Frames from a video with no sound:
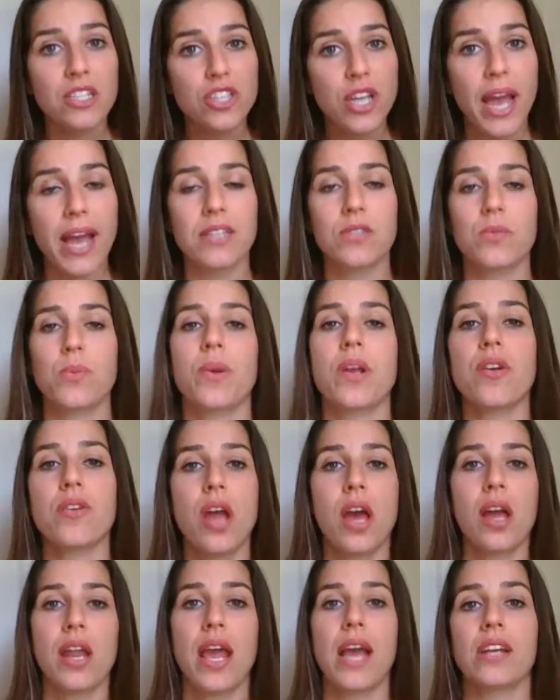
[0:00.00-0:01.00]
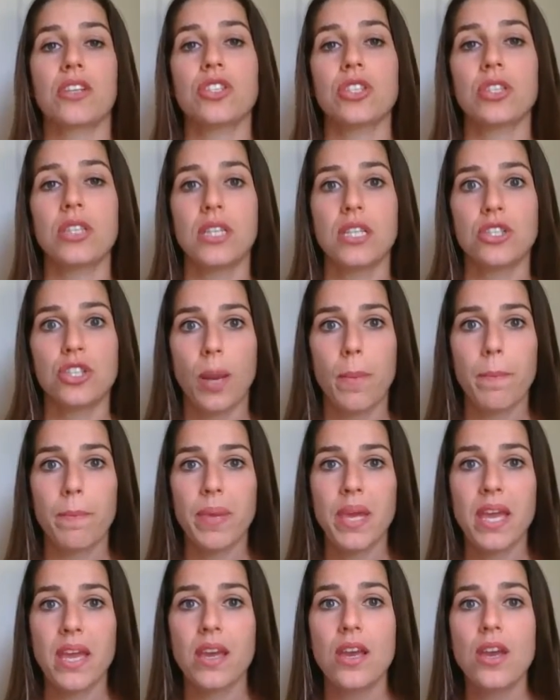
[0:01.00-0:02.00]
jacks where you're not actually
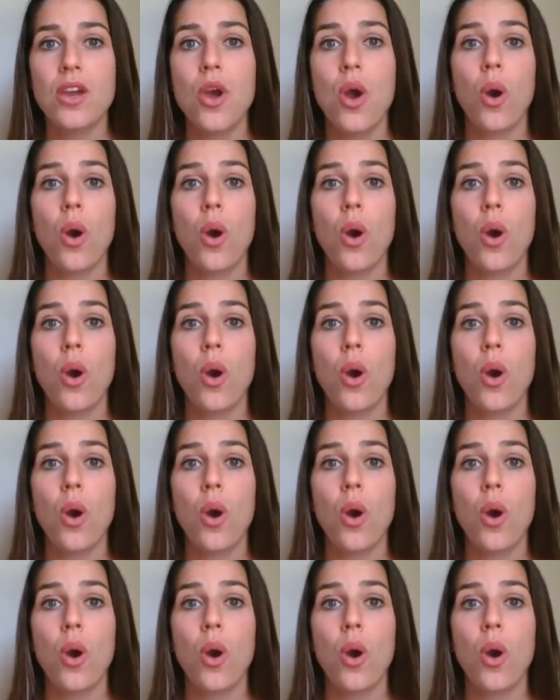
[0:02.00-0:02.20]
jumping,